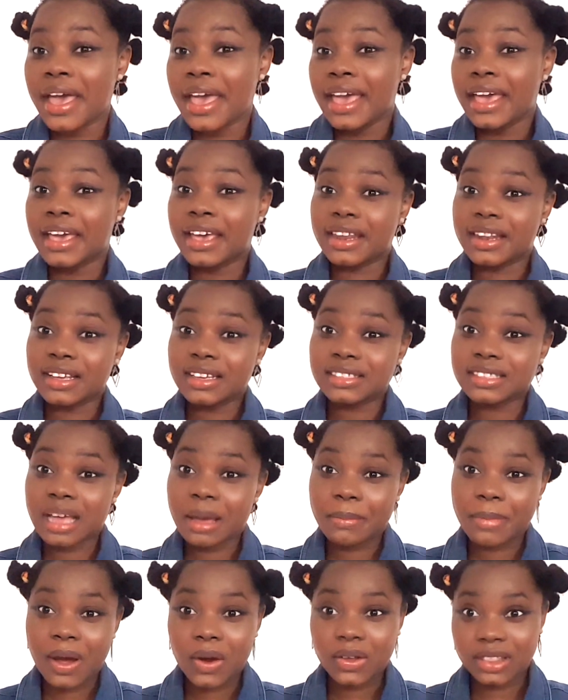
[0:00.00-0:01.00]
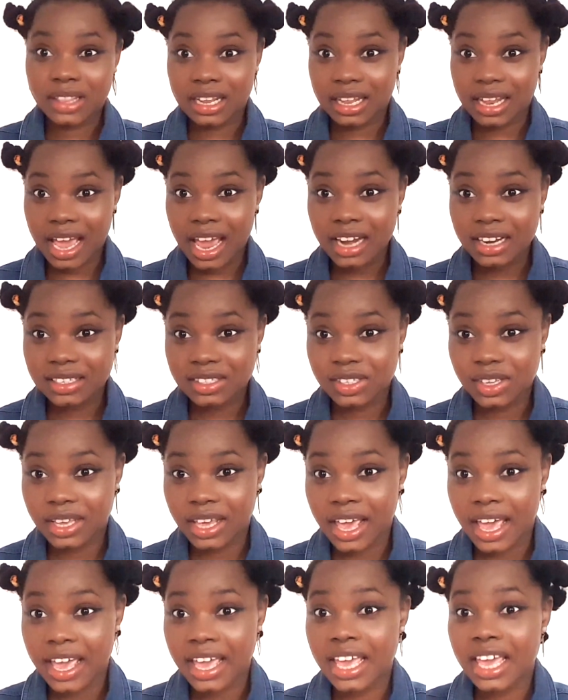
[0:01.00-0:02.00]
it is about the Lionesses,
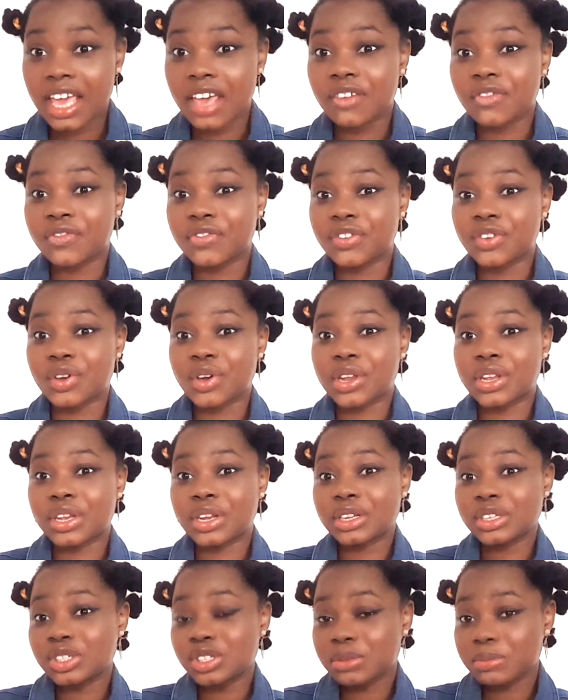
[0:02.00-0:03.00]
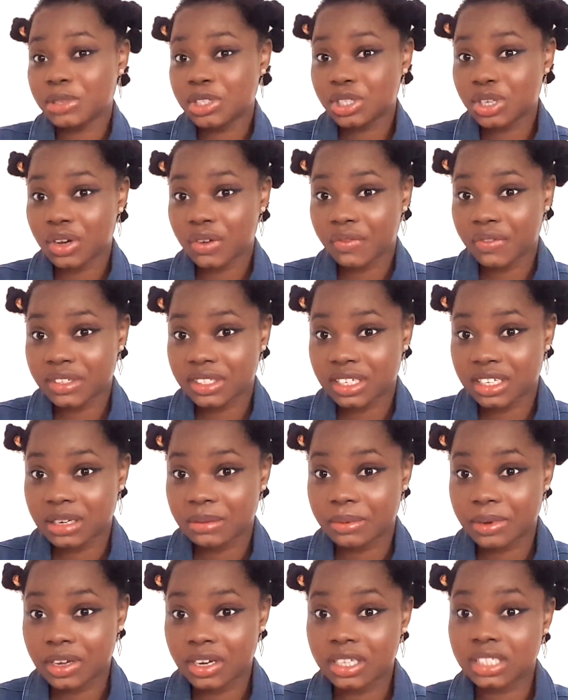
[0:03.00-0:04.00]
okay? If you are not so much conversant
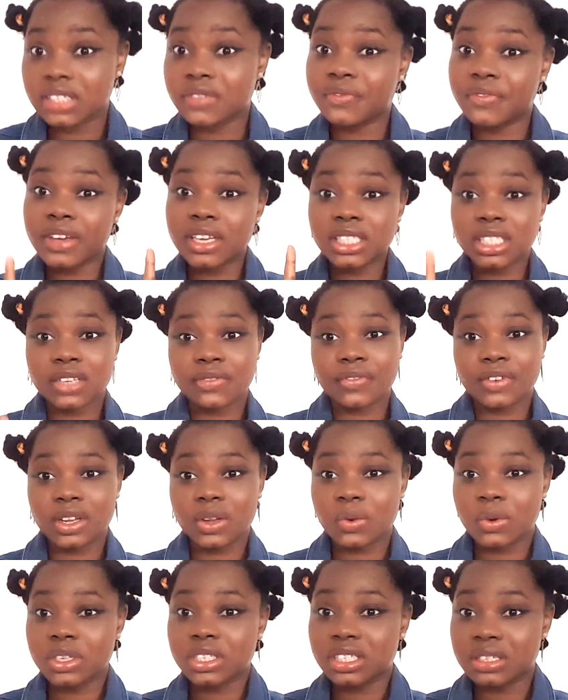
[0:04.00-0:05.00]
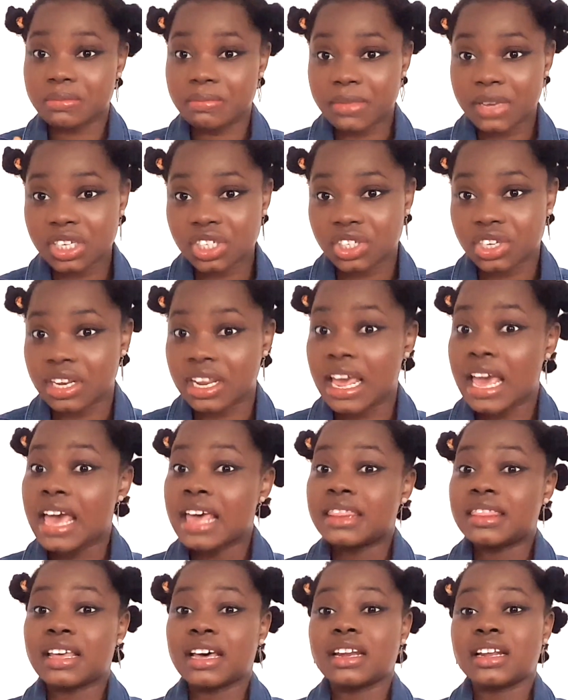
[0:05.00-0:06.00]
about us, first of all, I want to mention
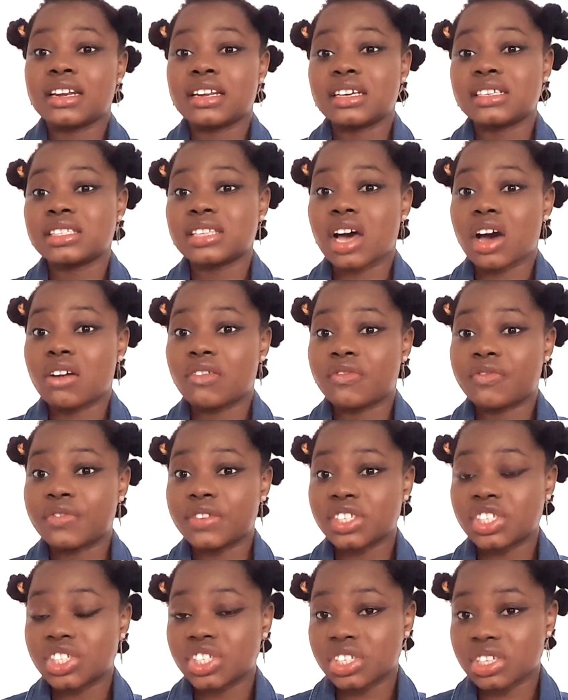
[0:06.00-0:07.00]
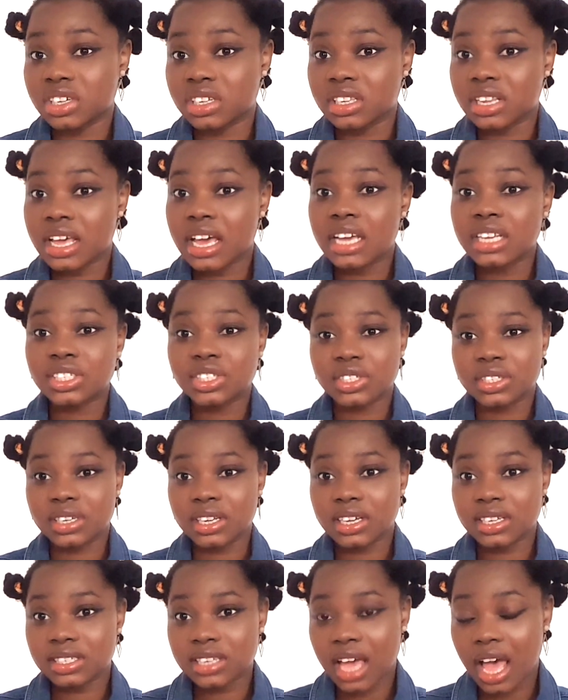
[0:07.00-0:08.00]
that it is our official and
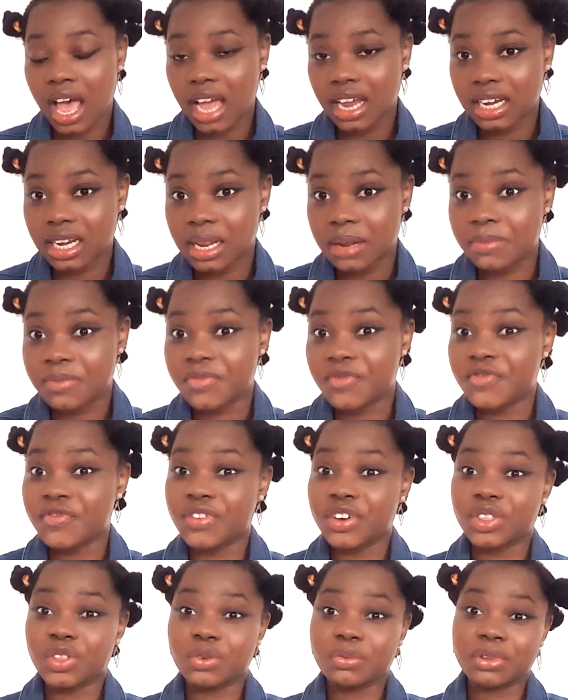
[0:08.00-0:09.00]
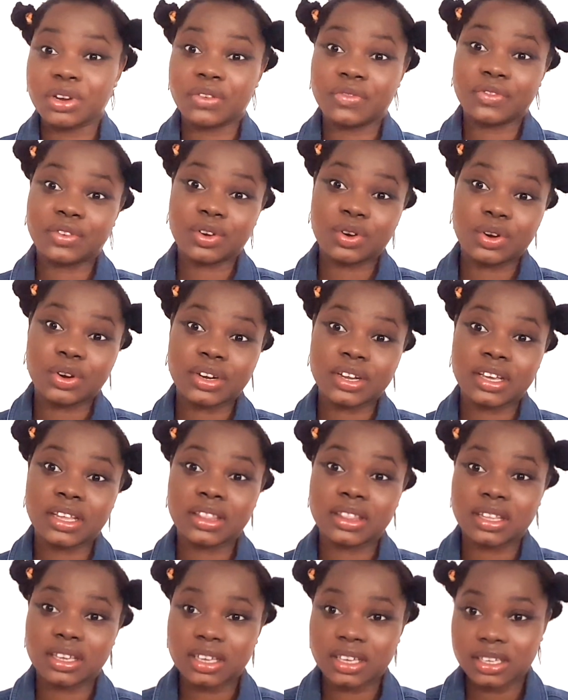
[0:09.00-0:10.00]
unique tag name for the women of God
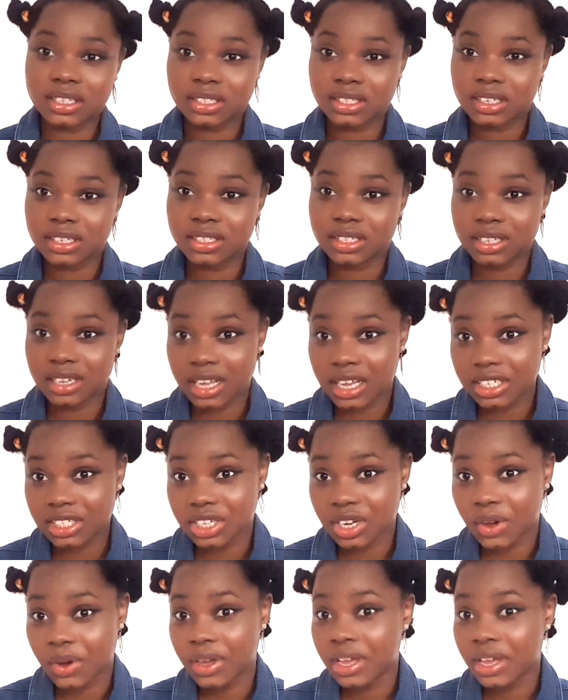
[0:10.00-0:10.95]
in the Kingston International.